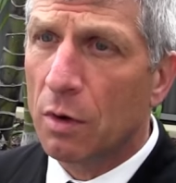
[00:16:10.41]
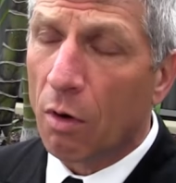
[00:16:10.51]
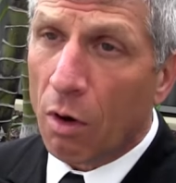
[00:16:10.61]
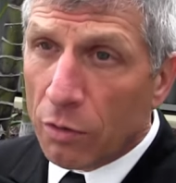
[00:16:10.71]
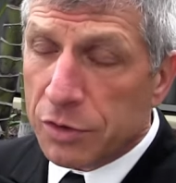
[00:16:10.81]

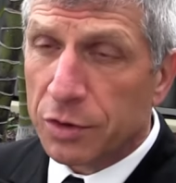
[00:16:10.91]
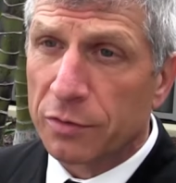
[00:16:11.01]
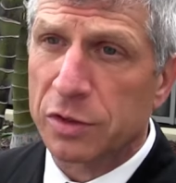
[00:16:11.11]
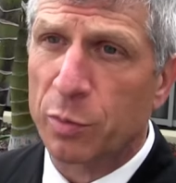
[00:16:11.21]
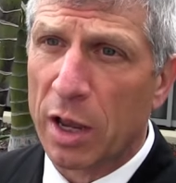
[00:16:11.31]
all the
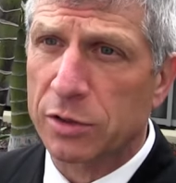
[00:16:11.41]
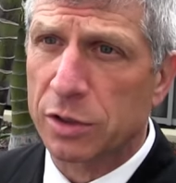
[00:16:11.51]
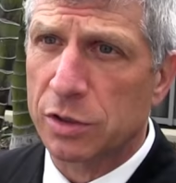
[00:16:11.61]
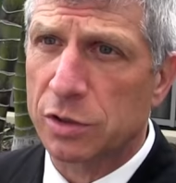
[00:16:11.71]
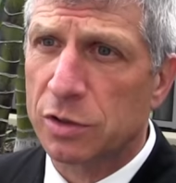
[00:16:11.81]
service
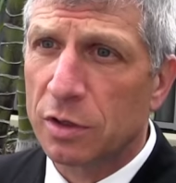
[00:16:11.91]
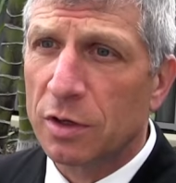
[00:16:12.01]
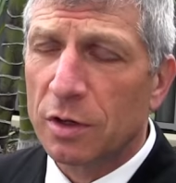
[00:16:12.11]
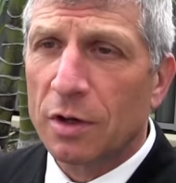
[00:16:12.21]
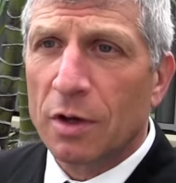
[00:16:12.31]
branches
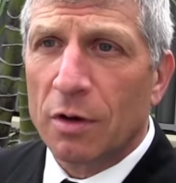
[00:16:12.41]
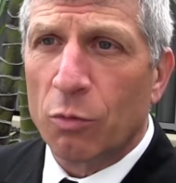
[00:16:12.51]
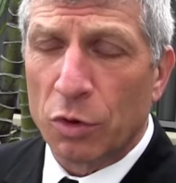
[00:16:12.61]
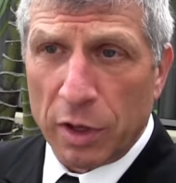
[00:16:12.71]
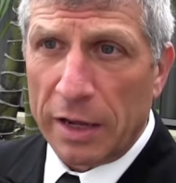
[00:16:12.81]

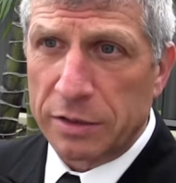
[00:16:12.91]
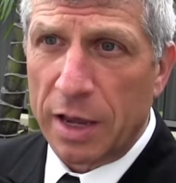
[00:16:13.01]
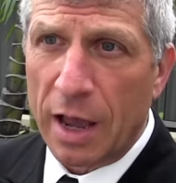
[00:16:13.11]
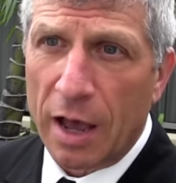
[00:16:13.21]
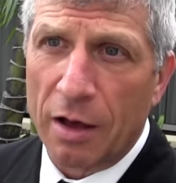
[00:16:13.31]
would like to
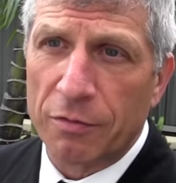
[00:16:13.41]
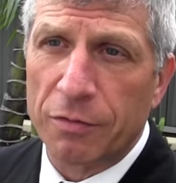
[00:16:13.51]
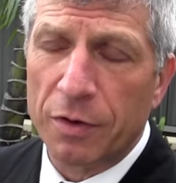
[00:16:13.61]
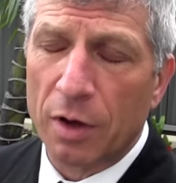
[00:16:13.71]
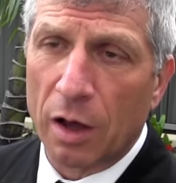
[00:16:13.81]
have